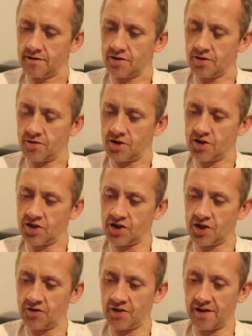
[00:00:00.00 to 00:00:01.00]
so there's just the
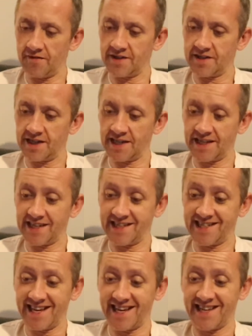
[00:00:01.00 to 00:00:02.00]
three of us, and you can
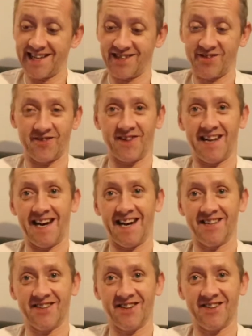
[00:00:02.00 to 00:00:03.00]
see it's
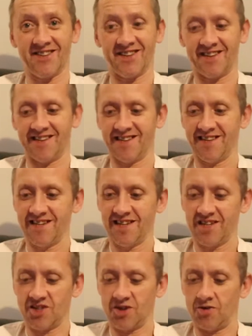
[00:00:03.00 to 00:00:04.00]
flying down there.
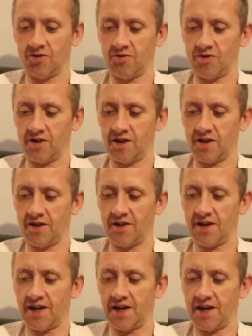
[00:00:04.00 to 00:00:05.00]
So
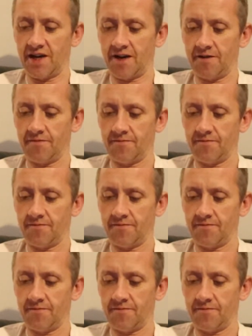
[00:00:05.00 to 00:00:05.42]
the